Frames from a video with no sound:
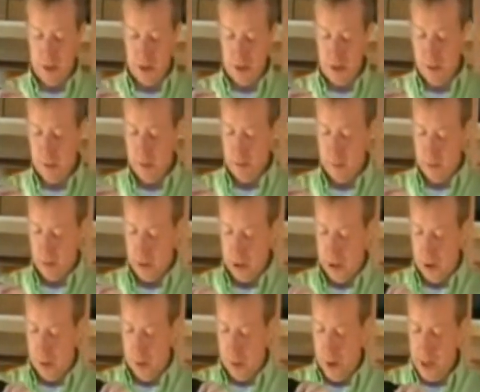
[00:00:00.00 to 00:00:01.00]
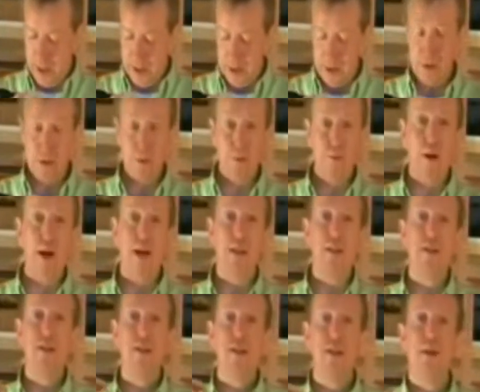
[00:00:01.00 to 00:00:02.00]
I need to go away, do some
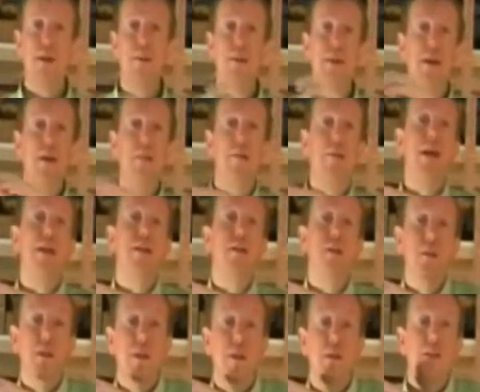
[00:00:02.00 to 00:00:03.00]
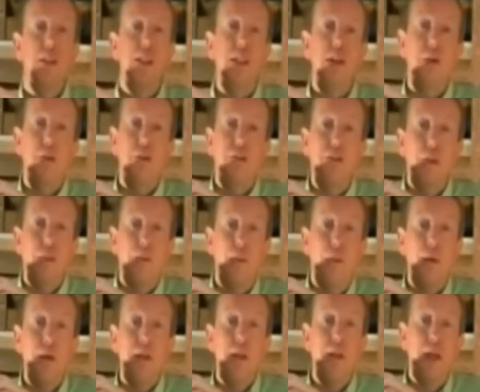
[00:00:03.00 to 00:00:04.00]
practicing, maybe come back, do another video at some